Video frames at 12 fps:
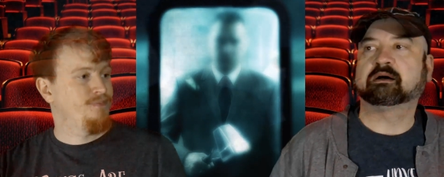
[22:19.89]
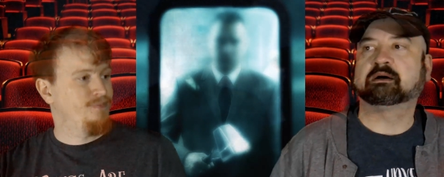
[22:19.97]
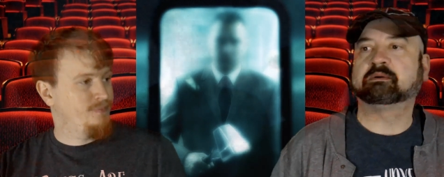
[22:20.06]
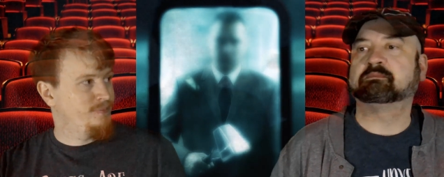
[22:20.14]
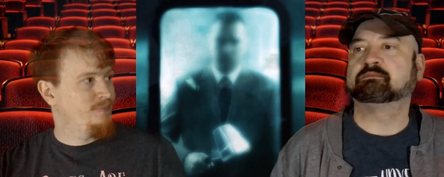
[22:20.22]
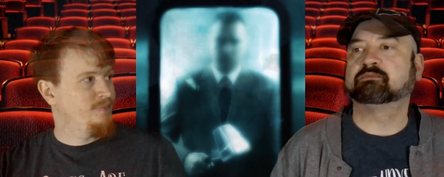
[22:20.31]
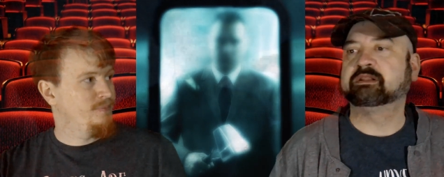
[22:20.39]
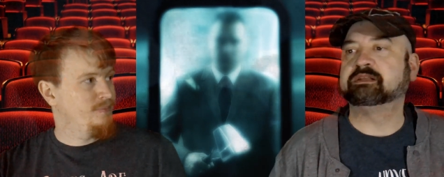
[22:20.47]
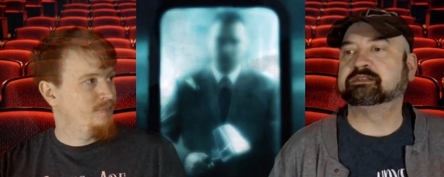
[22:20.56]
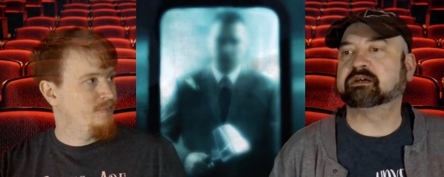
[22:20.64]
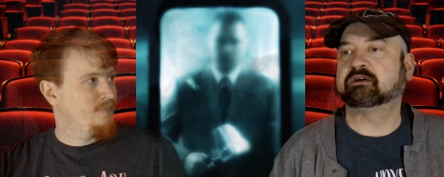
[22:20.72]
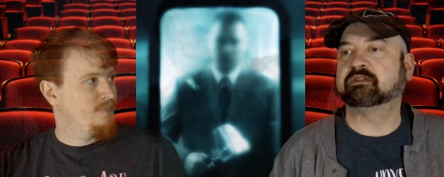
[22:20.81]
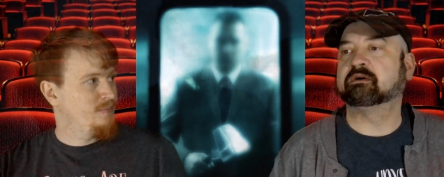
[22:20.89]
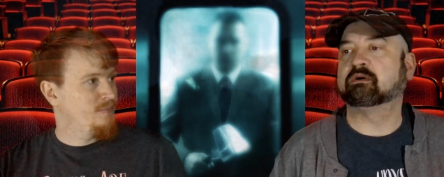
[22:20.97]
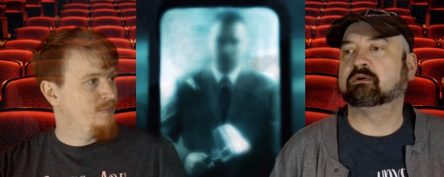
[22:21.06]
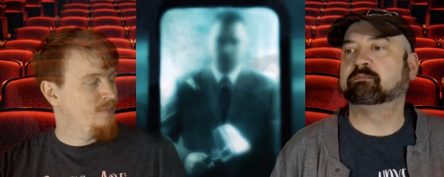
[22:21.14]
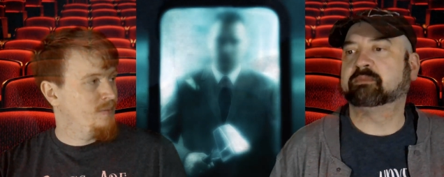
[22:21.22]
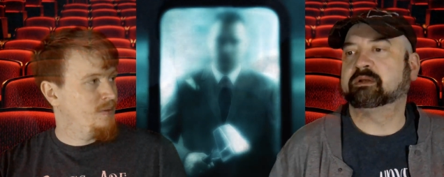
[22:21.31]
Speaker 1: um, really sell the
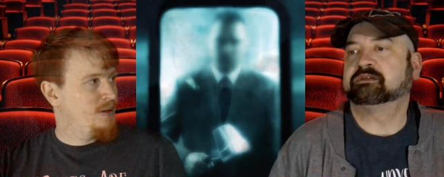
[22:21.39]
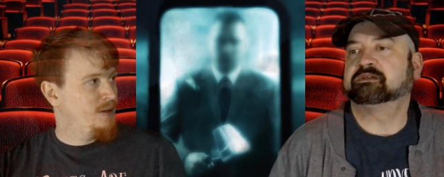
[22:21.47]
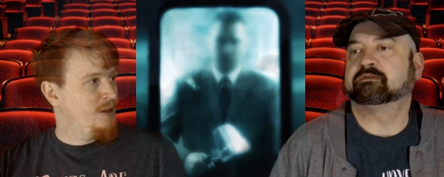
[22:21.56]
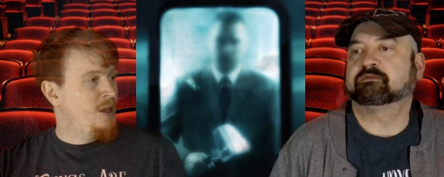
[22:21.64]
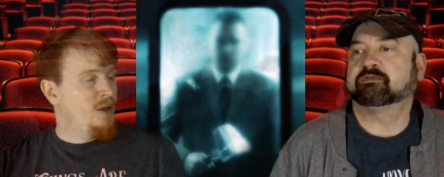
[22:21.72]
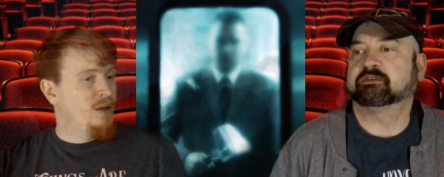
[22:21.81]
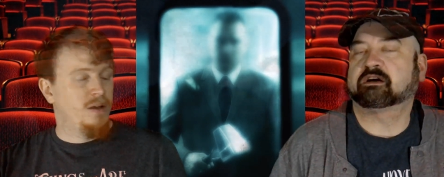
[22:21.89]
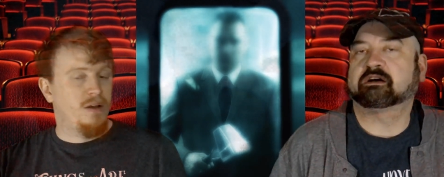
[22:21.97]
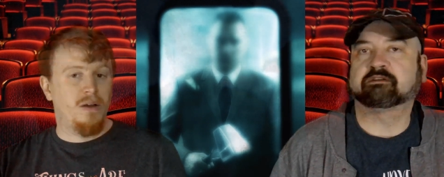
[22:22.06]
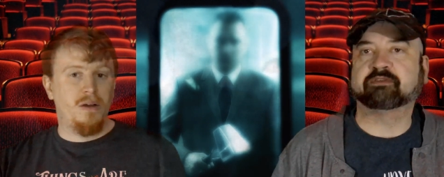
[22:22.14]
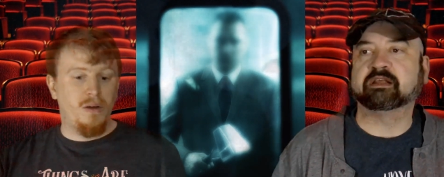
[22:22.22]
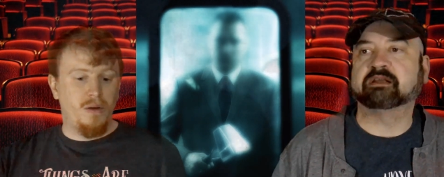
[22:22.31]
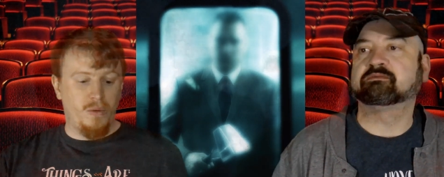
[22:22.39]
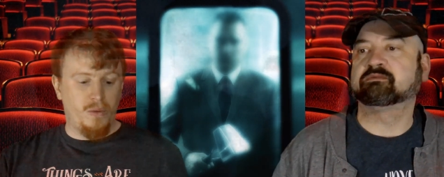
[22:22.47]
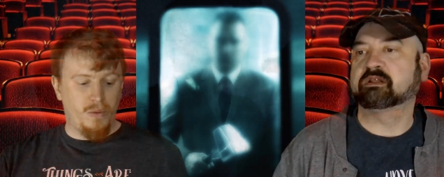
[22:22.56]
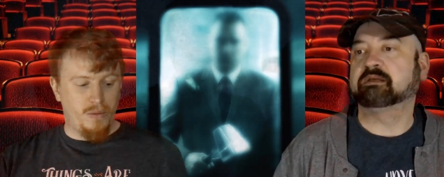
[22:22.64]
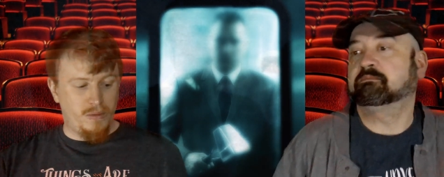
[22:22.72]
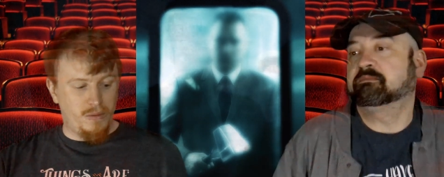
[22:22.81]
whole pitch of photography and
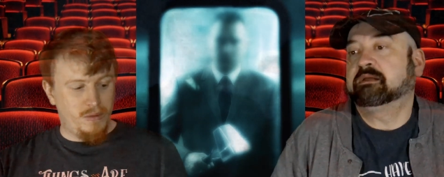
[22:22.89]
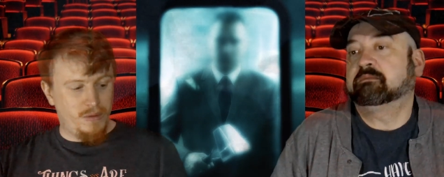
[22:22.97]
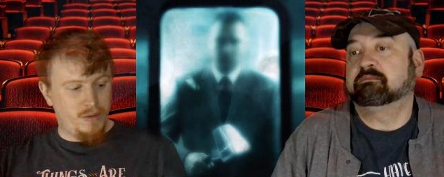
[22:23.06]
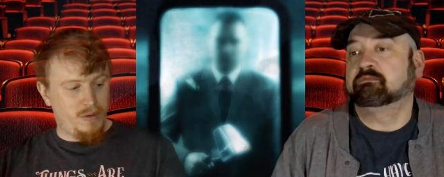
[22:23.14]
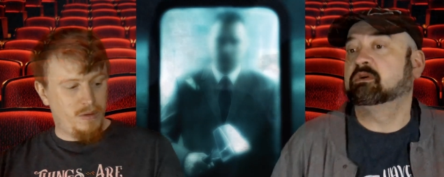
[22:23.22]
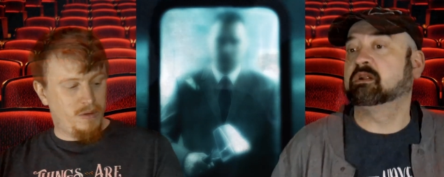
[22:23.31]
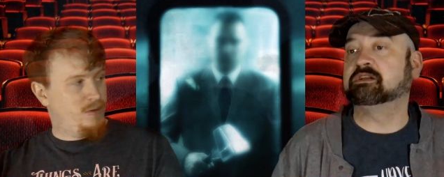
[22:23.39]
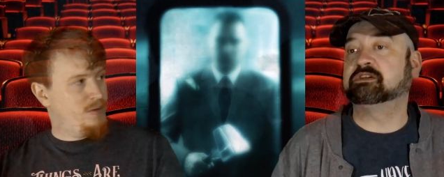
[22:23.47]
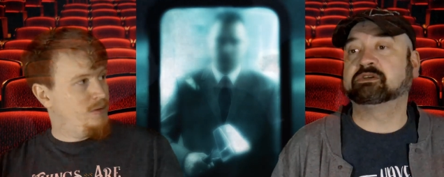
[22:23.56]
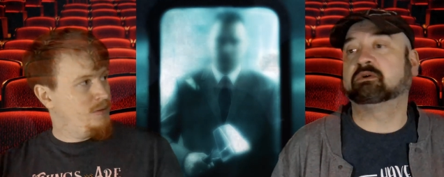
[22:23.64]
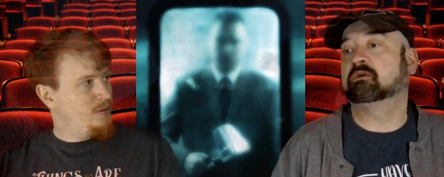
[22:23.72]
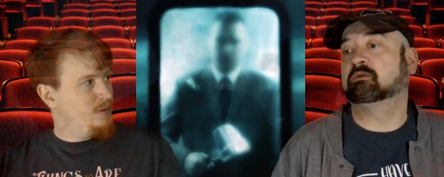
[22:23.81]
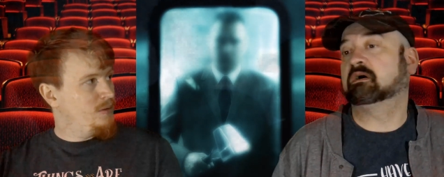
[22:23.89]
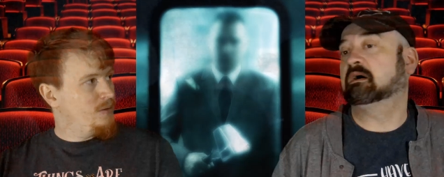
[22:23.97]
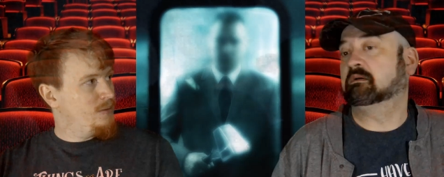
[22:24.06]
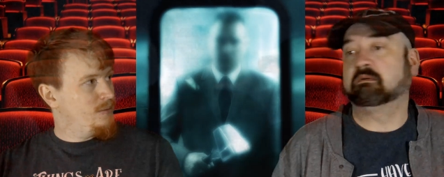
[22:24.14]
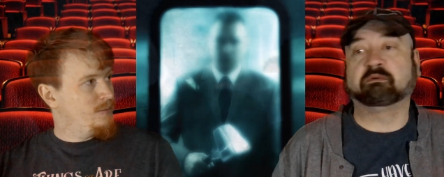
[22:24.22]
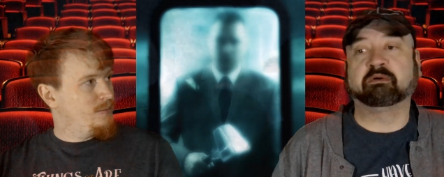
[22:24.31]
really be, really show
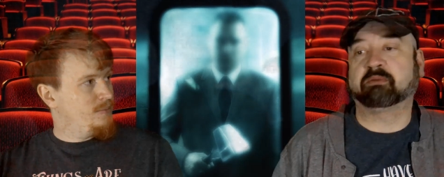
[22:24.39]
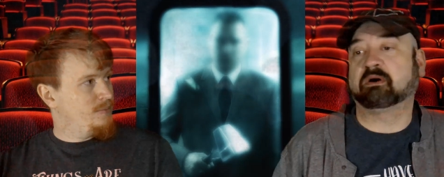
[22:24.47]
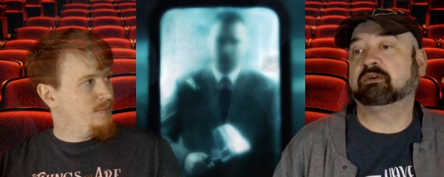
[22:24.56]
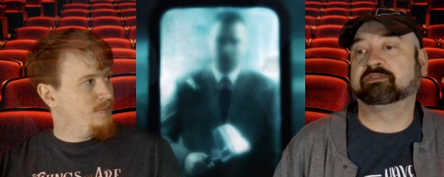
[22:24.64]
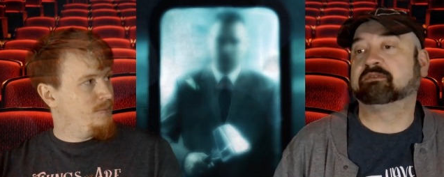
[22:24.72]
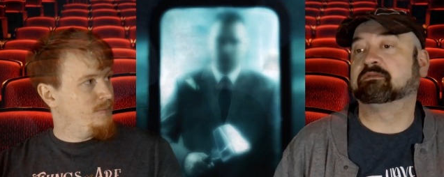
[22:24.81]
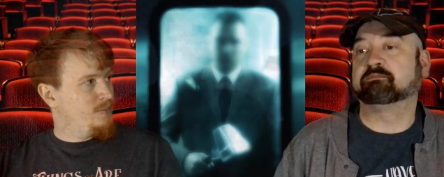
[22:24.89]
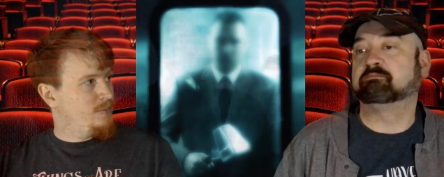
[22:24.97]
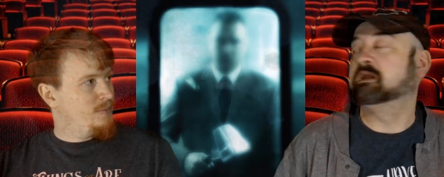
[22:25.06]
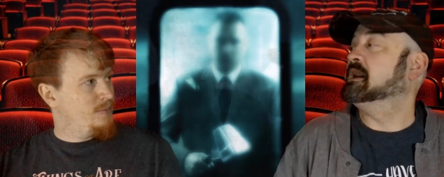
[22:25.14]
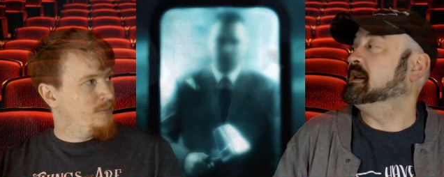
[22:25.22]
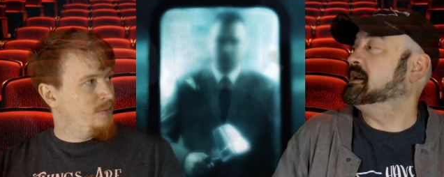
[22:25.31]
repulsive meat